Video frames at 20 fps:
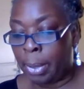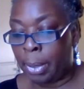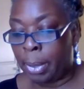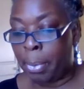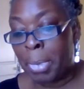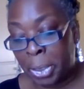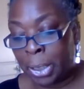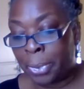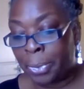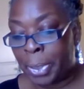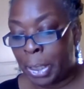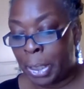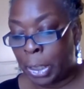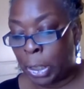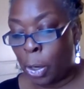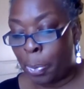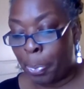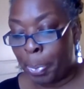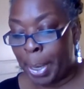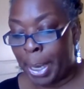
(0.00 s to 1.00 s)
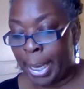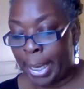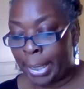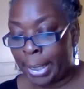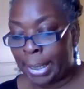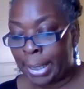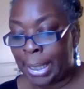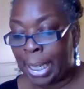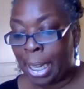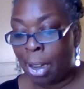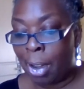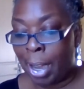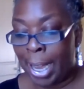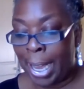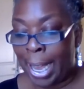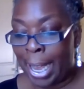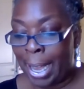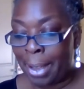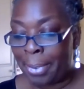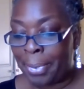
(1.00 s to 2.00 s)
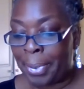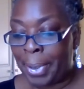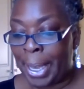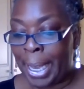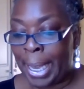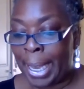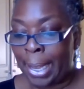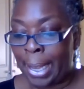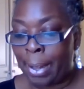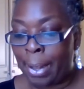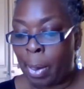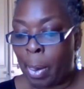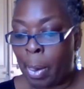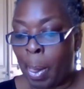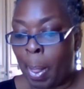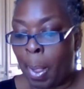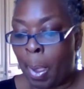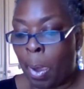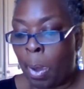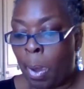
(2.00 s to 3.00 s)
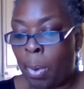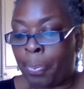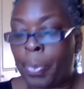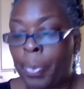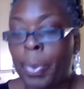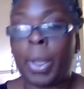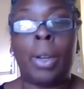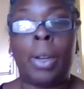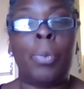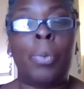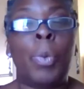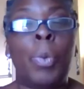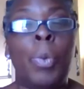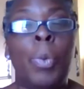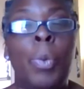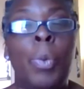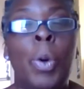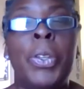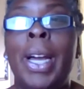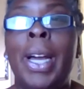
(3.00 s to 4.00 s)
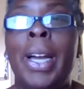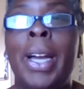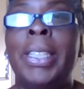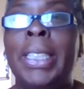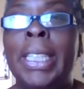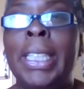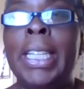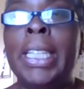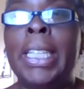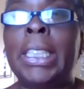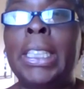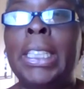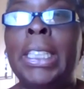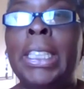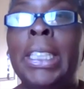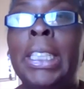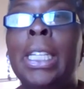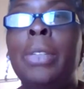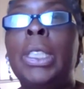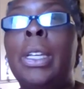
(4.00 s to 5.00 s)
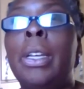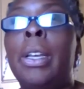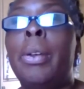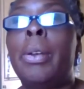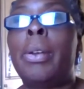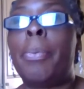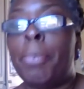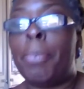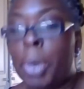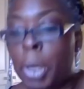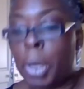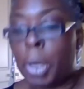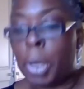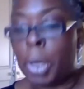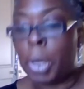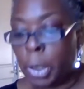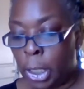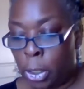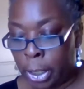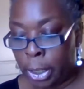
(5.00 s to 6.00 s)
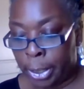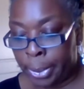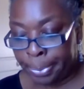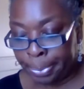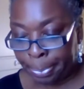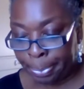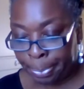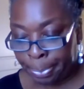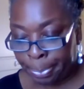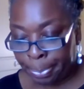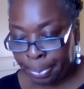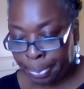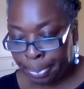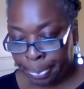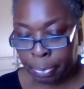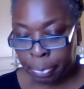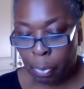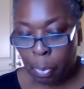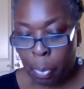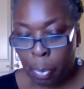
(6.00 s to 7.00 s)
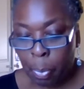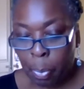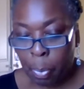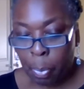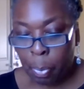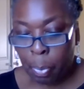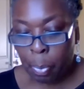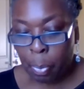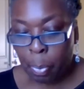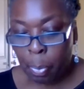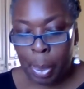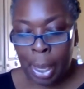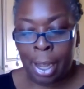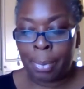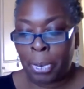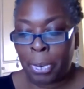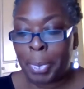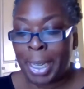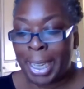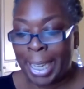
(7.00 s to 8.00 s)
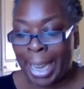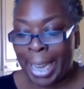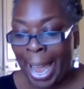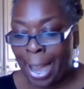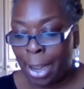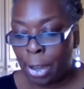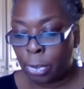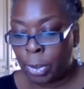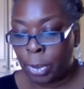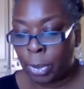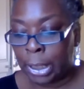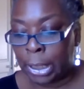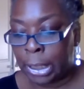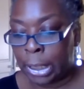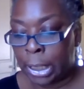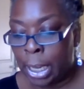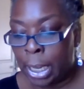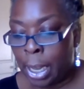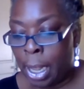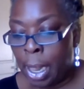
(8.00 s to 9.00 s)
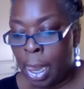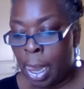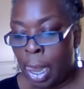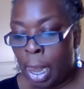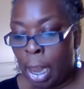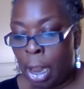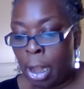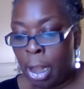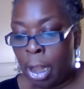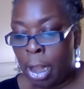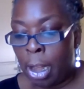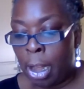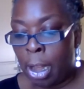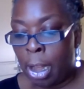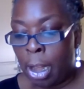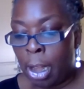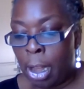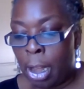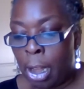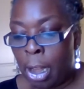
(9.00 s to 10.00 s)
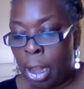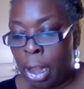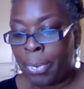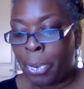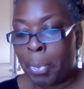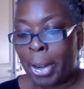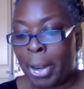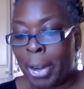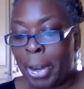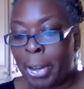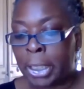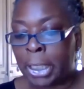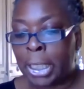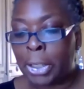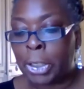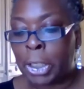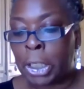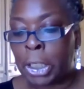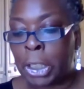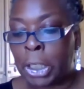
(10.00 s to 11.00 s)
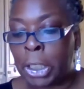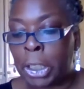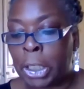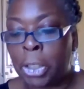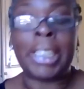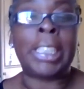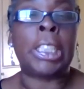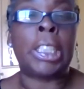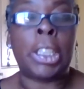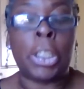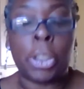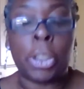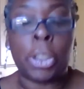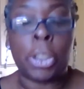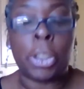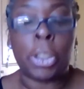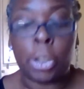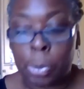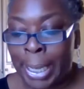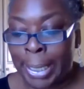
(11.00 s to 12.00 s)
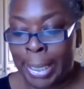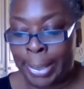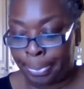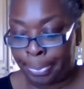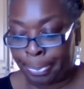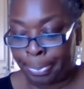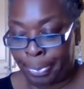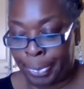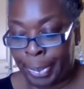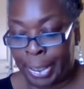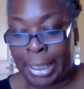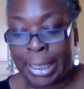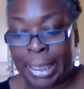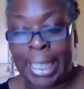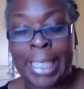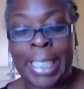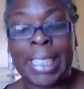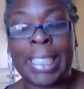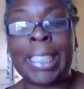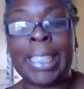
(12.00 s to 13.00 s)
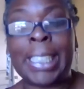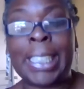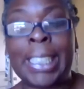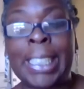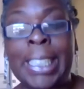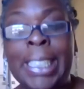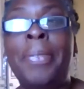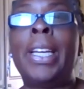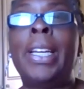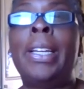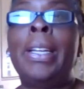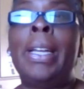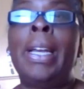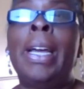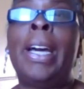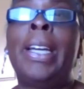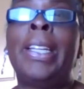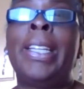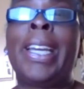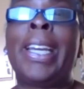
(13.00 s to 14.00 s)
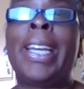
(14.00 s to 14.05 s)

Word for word: most of the topics that I have here. And what you heard initially was a monologue um, from an account um, from American sociologist Du Bois, and he's given a,